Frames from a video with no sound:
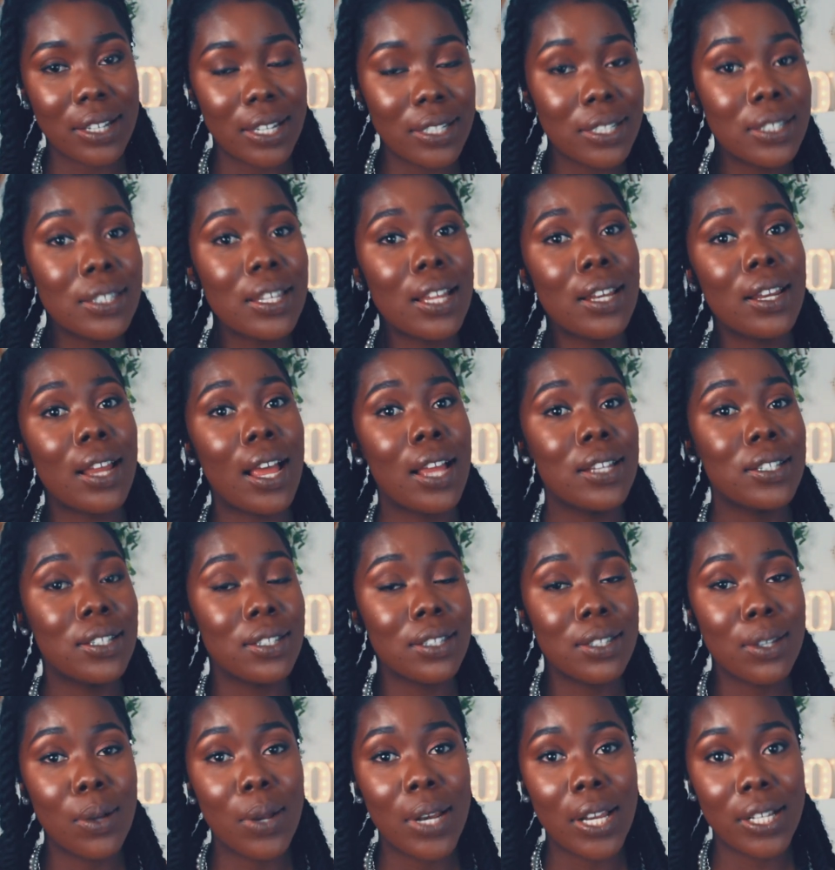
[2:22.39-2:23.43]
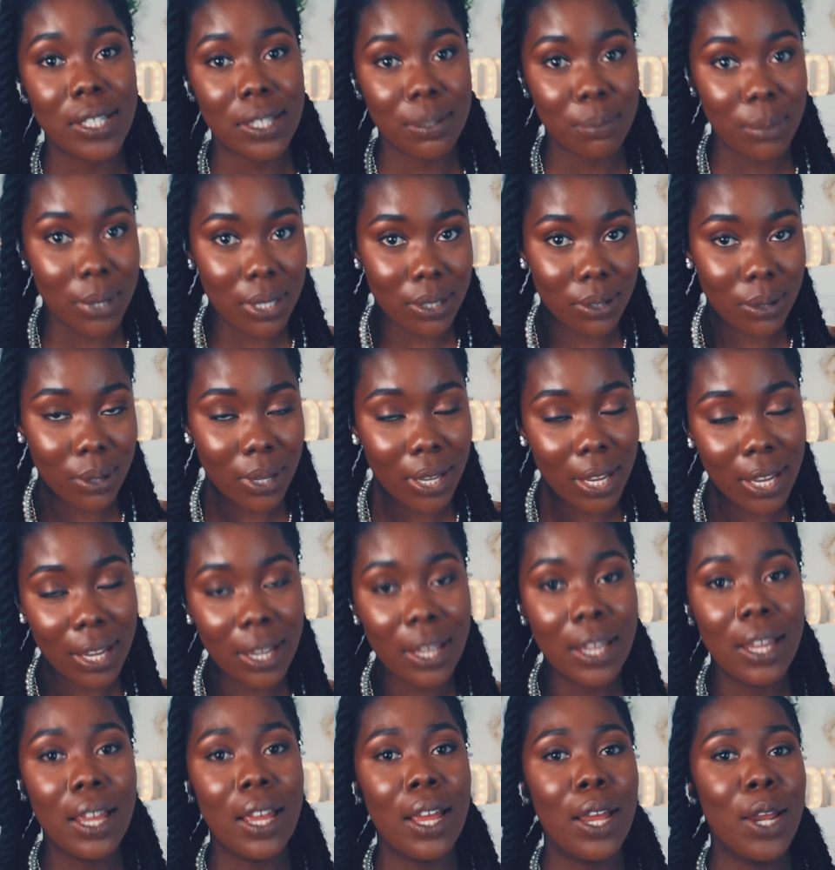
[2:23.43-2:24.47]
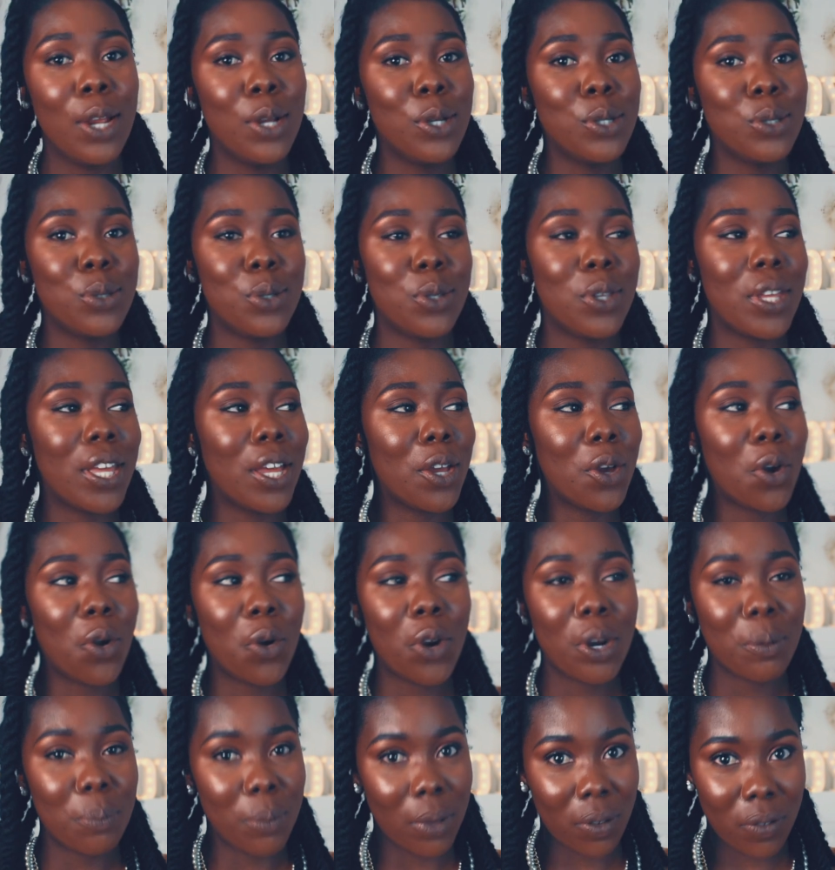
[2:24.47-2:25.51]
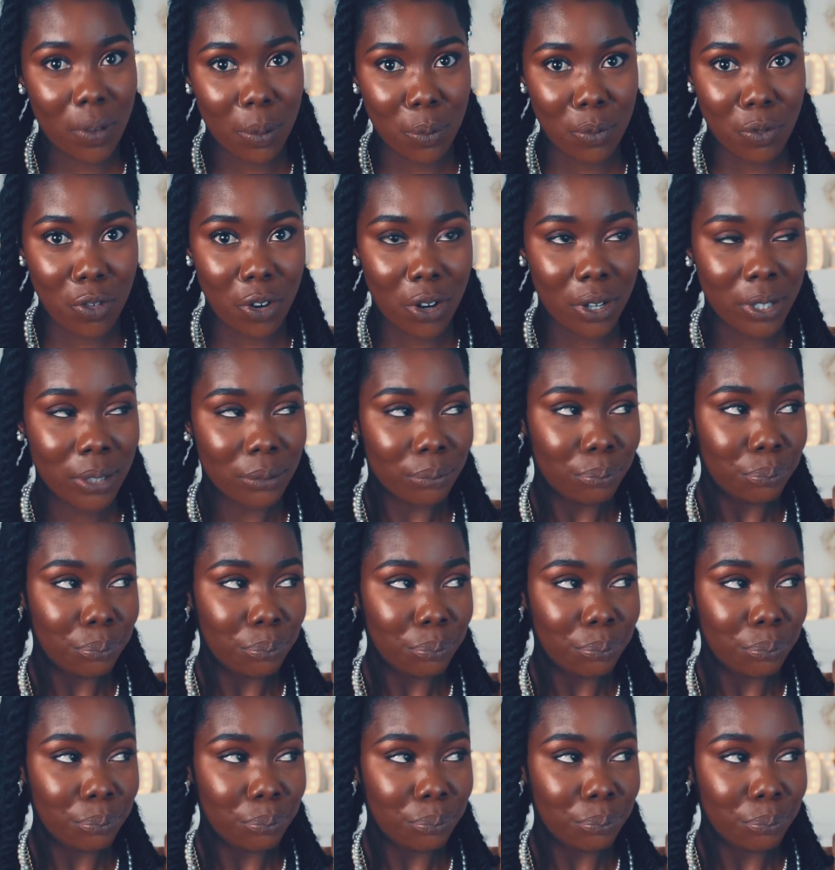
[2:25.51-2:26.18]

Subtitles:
I just know a little bit, okay? So you can correct me if I'm wrong.